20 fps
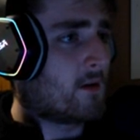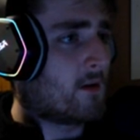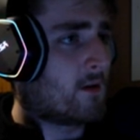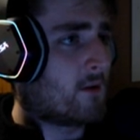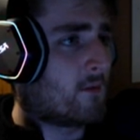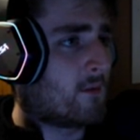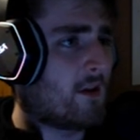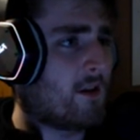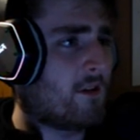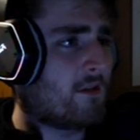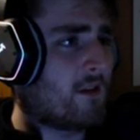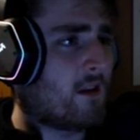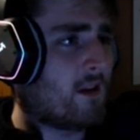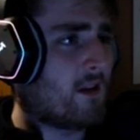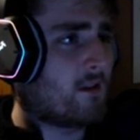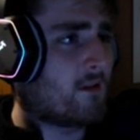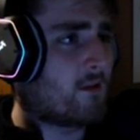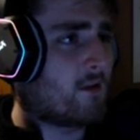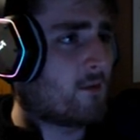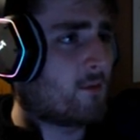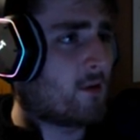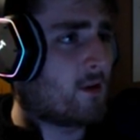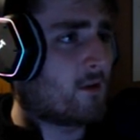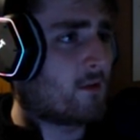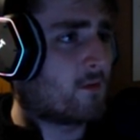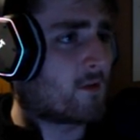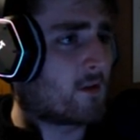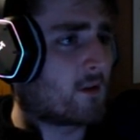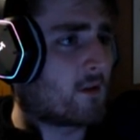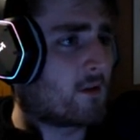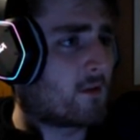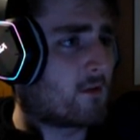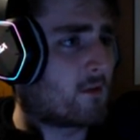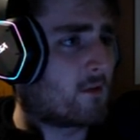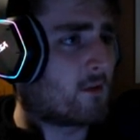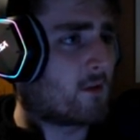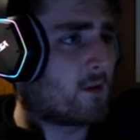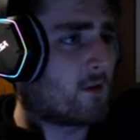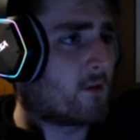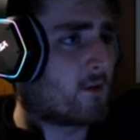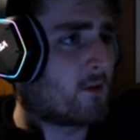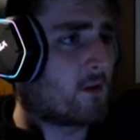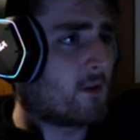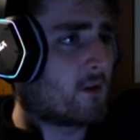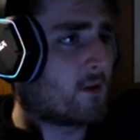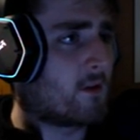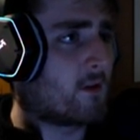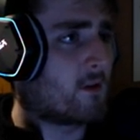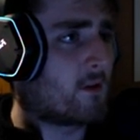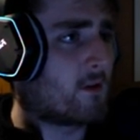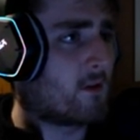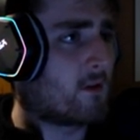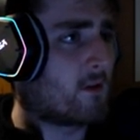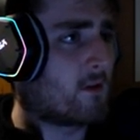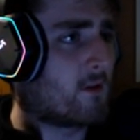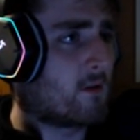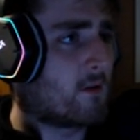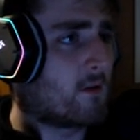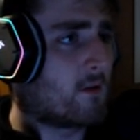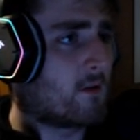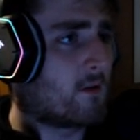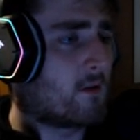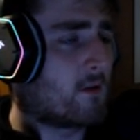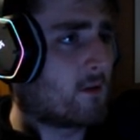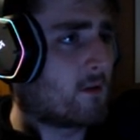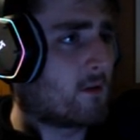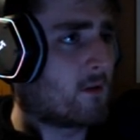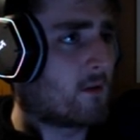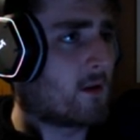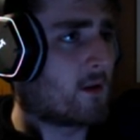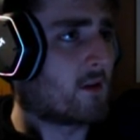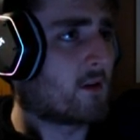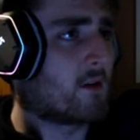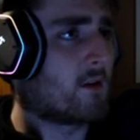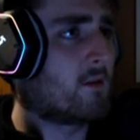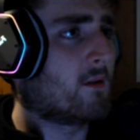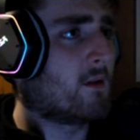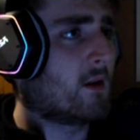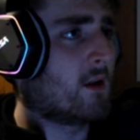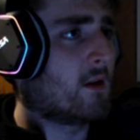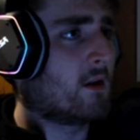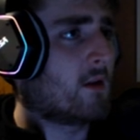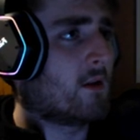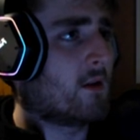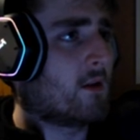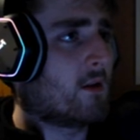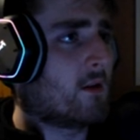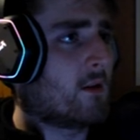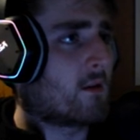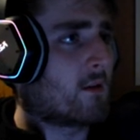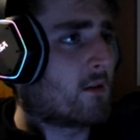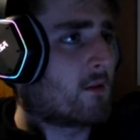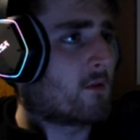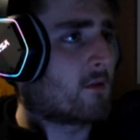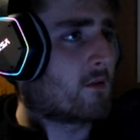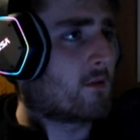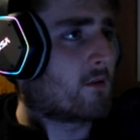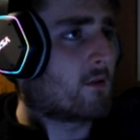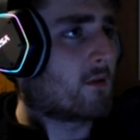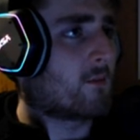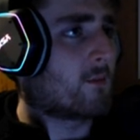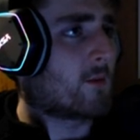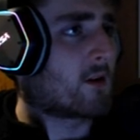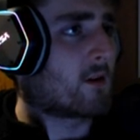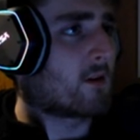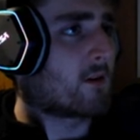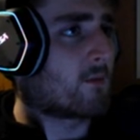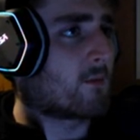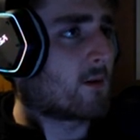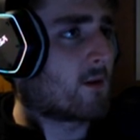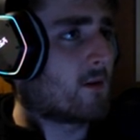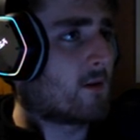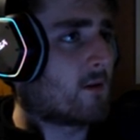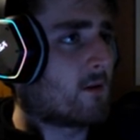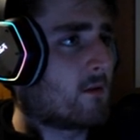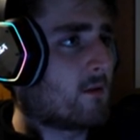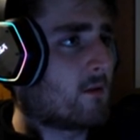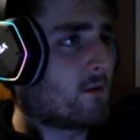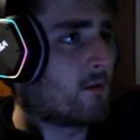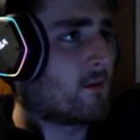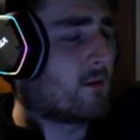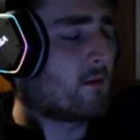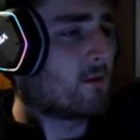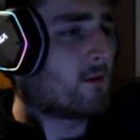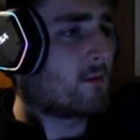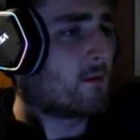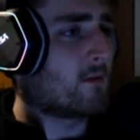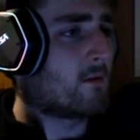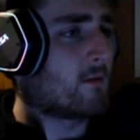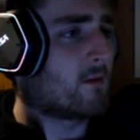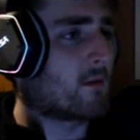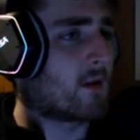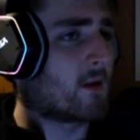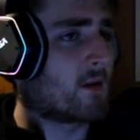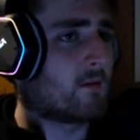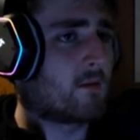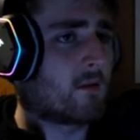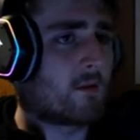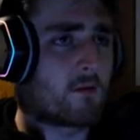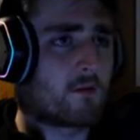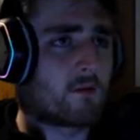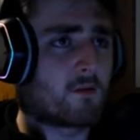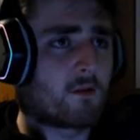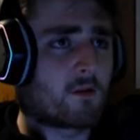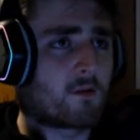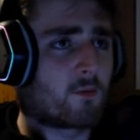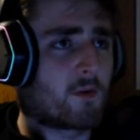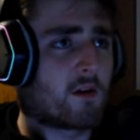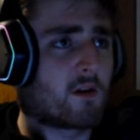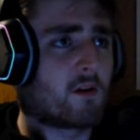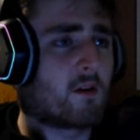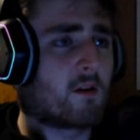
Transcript: Why does it like double over? It's annoying. I don't know. Oh my god, what? Okay, that's weird.